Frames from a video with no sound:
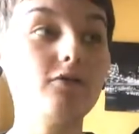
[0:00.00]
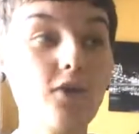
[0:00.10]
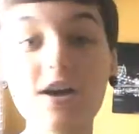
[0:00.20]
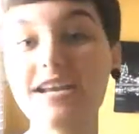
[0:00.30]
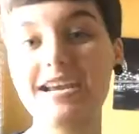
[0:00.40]

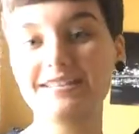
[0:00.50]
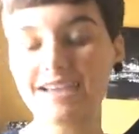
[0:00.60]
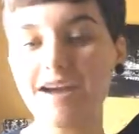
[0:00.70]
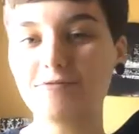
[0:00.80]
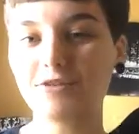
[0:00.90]
4 days
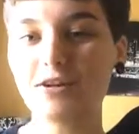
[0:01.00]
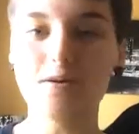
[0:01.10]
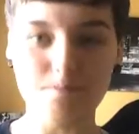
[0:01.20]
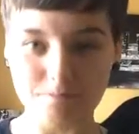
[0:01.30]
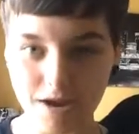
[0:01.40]

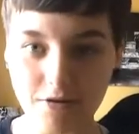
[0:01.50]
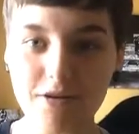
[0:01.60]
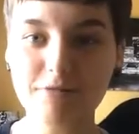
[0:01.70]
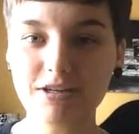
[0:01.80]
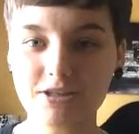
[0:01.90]
after
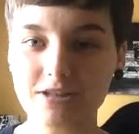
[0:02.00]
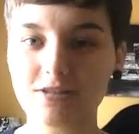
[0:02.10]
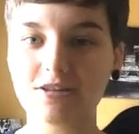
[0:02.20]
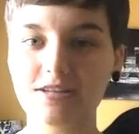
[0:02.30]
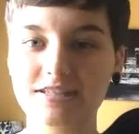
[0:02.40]
Mary
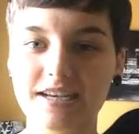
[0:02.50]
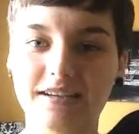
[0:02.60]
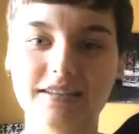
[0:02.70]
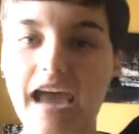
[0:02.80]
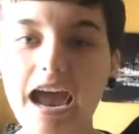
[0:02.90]
Winchester is
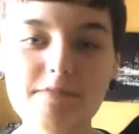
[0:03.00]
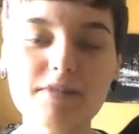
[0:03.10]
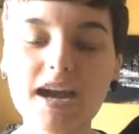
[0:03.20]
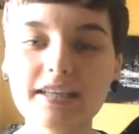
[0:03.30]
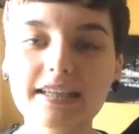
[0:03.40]
killed. I'm
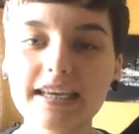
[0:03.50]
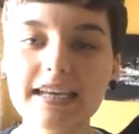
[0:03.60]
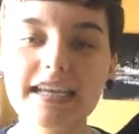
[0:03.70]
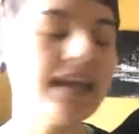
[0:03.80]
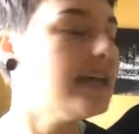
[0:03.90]
not
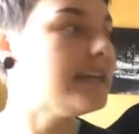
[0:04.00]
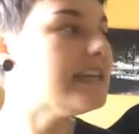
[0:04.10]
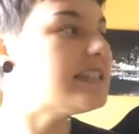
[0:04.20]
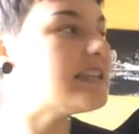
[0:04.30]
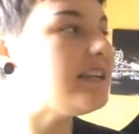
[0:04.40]
kidding.
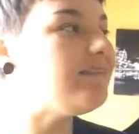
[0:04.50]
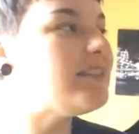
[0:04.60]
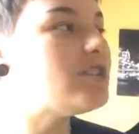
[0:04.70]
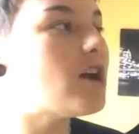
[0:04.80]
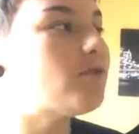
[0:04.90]
This
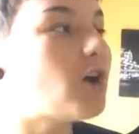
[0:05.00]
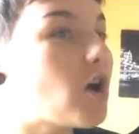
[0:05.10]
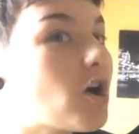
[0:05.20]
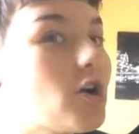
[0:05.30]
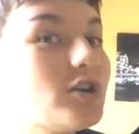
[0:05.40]
TV show
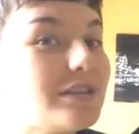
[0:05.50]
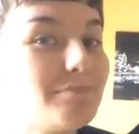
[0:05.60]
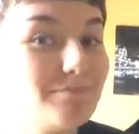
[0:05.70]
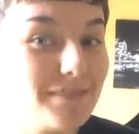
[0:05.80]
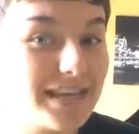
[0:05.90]
hurt
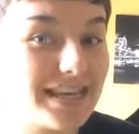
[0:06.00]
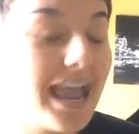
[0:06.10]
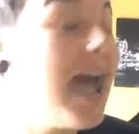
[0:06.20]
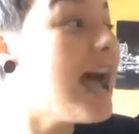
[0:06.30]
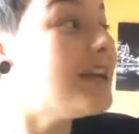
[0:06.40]

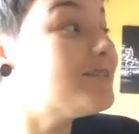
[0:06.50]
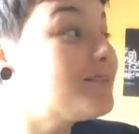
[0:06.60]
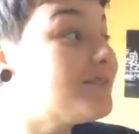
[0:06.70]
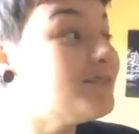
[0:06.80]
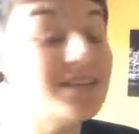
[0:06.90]
me as
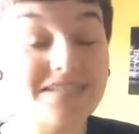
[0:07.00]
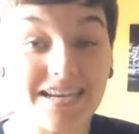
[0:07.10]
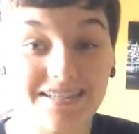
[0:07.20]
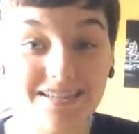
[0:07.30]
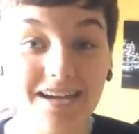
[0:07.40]
soon as
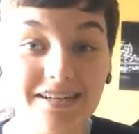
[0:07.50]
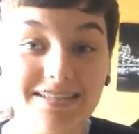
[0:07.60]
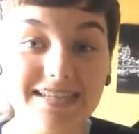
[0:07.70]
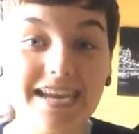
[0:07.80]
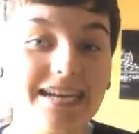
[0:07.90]
I saw
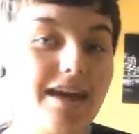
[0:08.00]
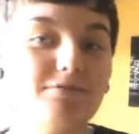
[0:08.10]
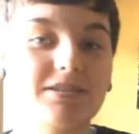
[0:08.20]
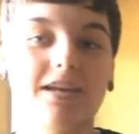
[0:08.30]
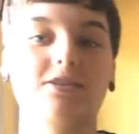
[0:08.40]
the date. I
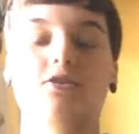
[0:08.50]
was like,